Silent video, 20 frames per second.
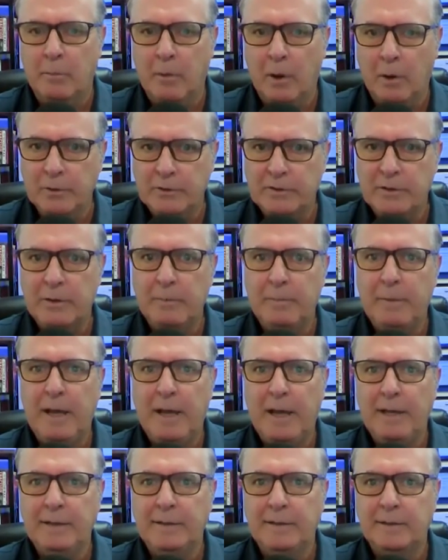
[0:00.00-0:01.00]
most of the
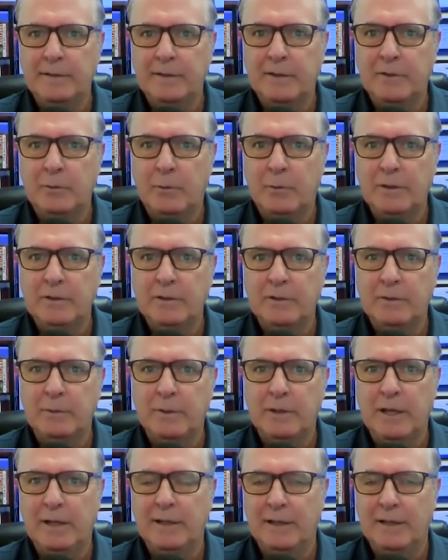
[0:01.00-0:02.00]
bad situations
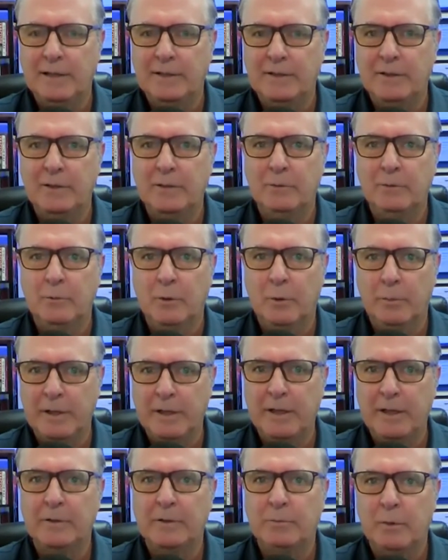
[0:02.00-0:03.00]
we got into were
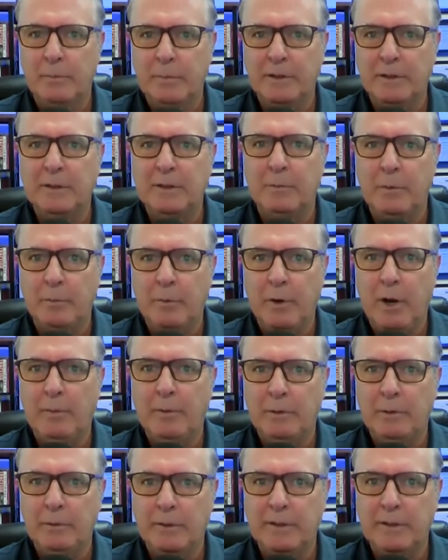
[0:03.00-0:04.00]
because we picked up a
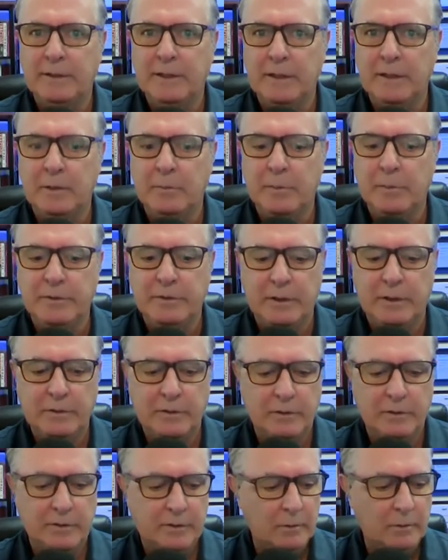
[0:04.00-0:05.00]
property with a tenant in
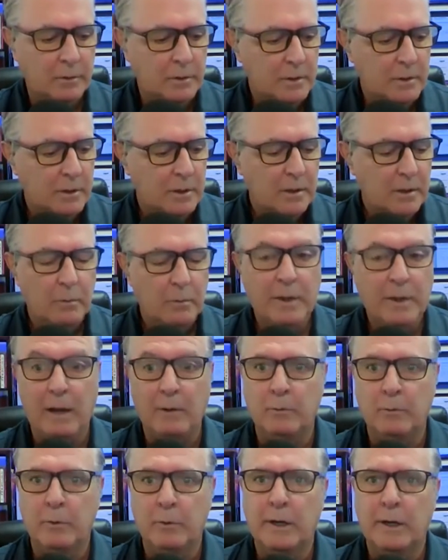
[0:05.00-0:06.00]
possession. So we
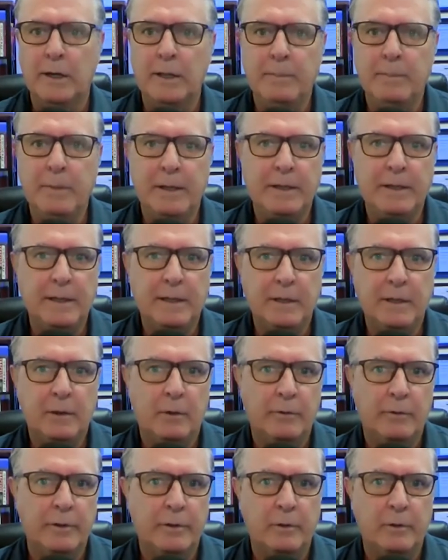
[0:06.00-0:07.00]
got really picky
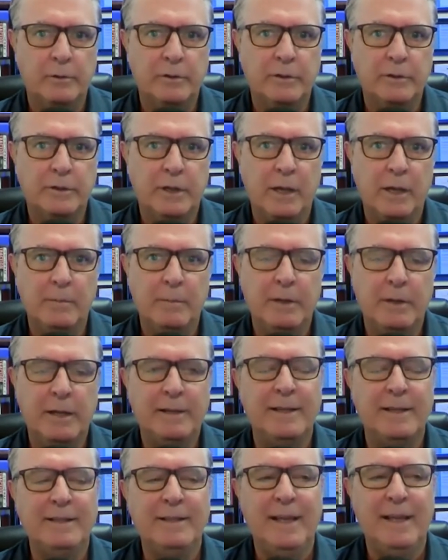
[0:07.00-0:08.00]
over the course of time. And I
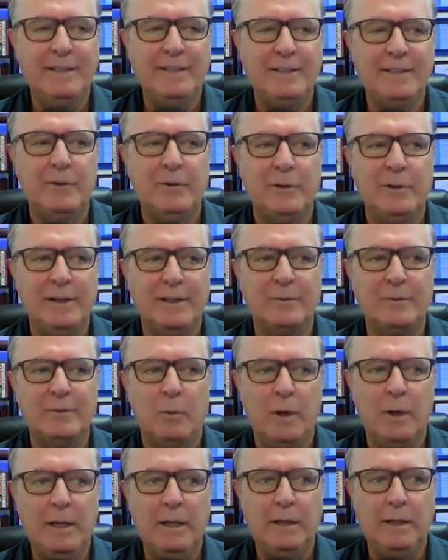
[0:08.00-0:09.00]
think that suited us
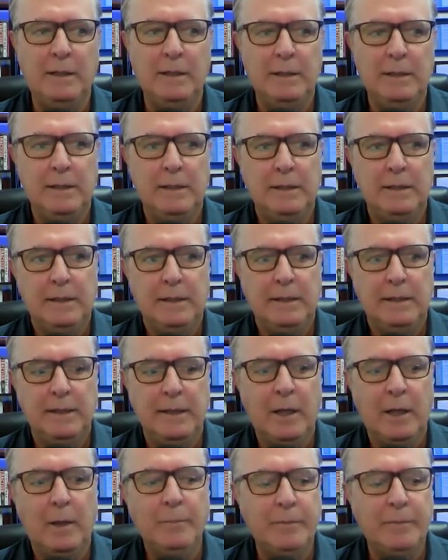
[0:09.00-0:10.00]
well and
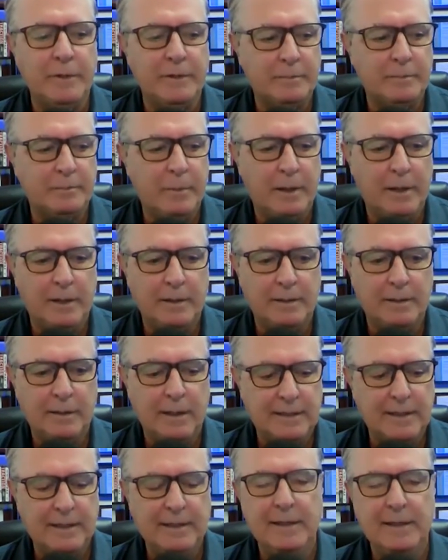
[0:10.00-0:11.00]
helped us by
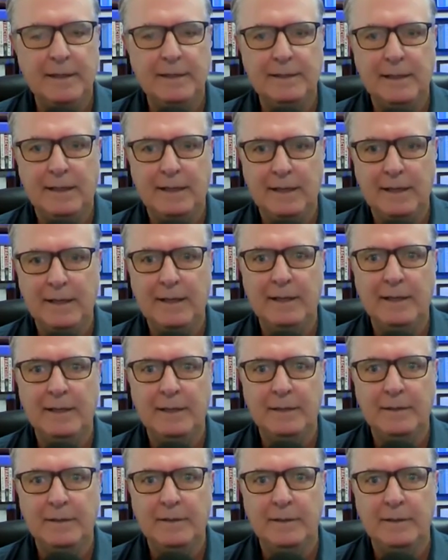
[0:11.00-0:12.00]
sticking at the high
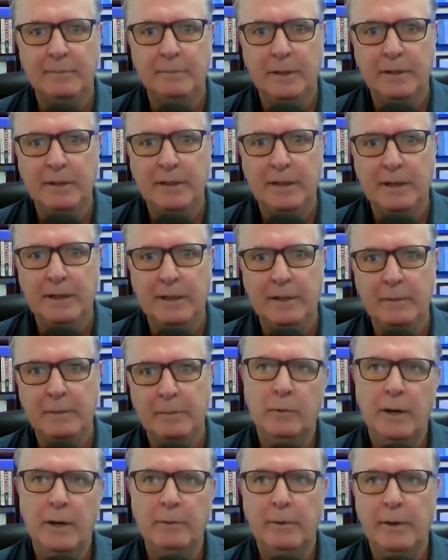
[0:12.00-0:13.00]
end, and by high end
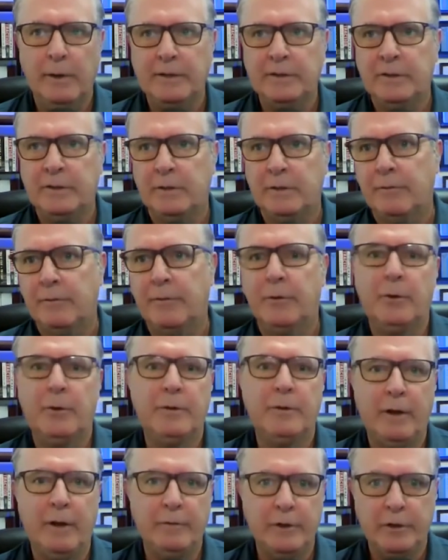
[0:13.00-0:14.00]
rent rates of
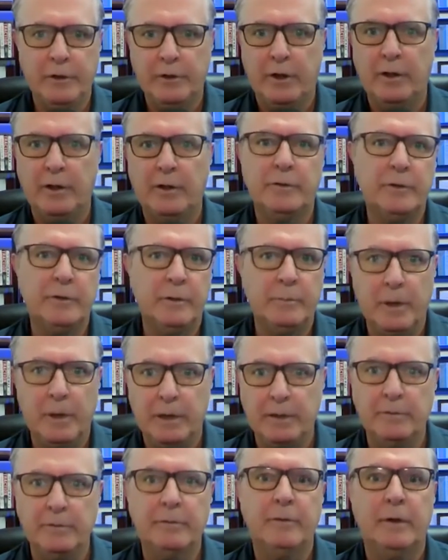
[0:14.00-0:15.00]
$3,500 and
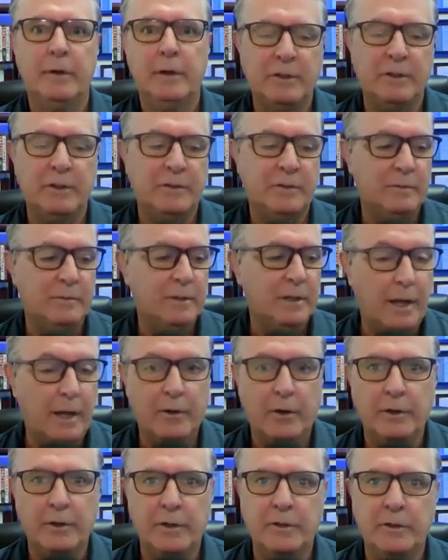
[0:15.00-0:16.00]
above, which is not
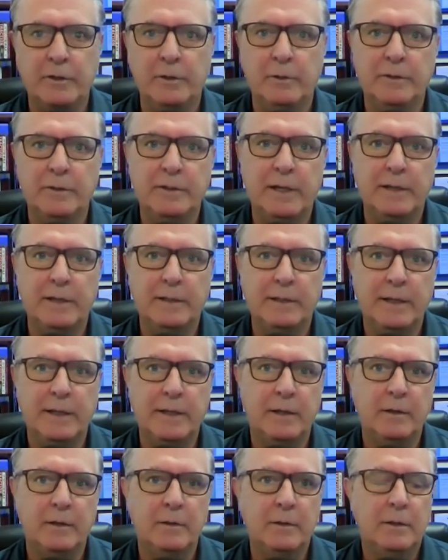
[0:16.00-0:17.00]
hard to do in San
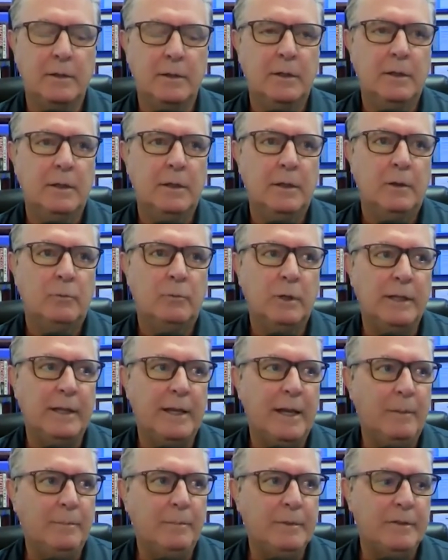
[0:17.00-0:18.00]
Diego, really
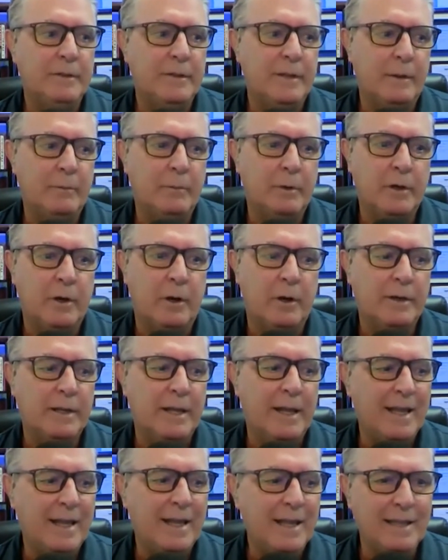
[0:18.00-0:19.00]
helped us in that regard.
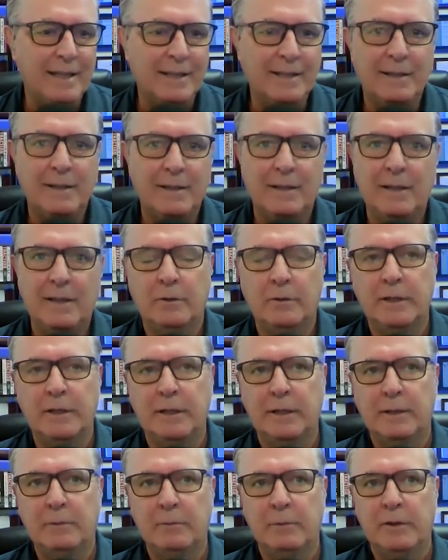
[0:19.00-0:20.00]
And you're
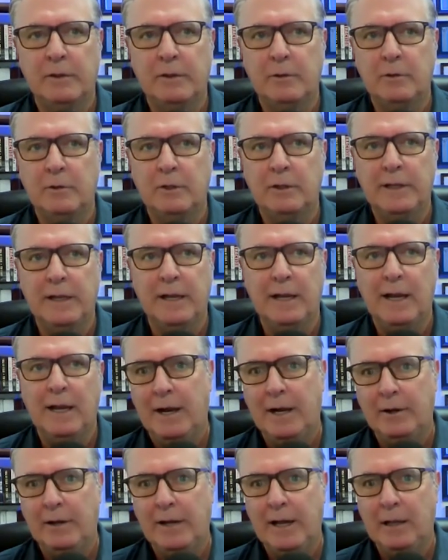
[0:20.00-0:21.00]
dealing with usually a
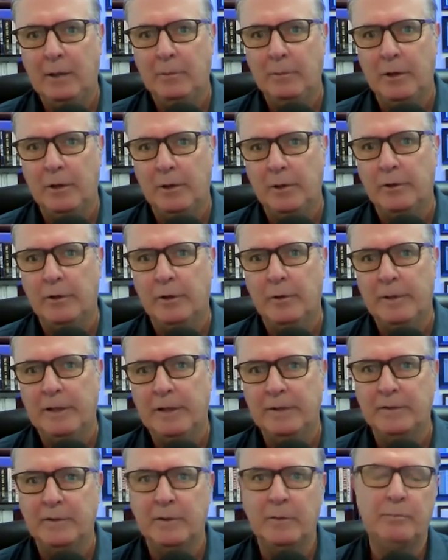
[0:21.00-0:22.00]
higher caliber owner
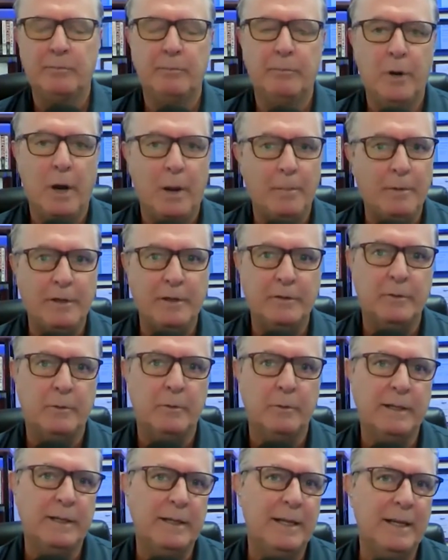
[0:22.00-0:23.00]
because the properties are
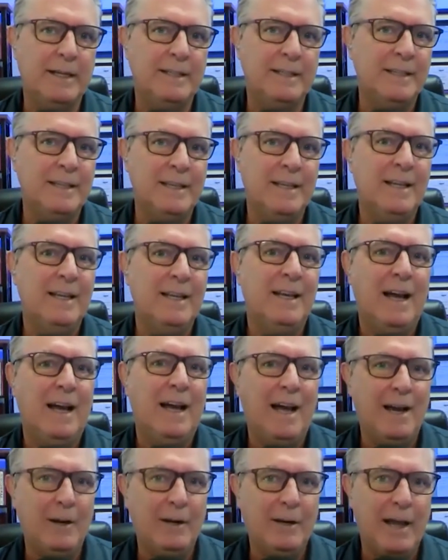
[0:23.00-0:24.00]
really nice,
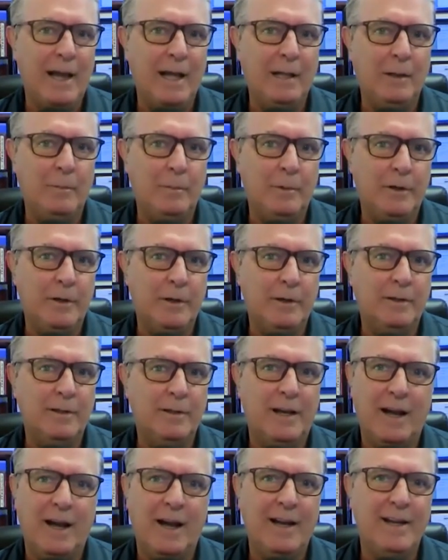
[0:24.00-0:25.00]
higher caliber,
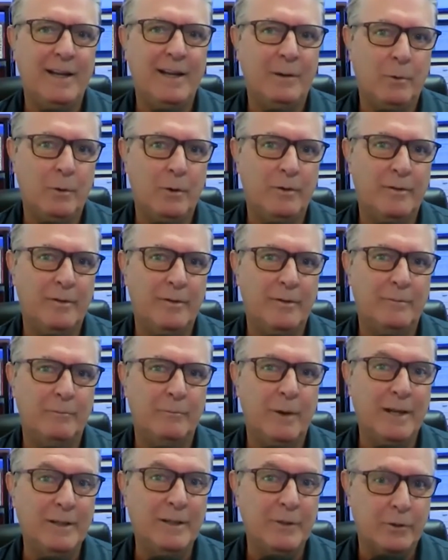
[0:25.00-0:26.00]
high net worth
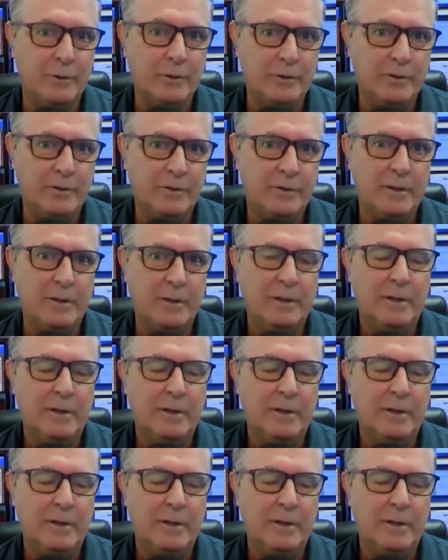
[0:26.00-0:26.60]
renters.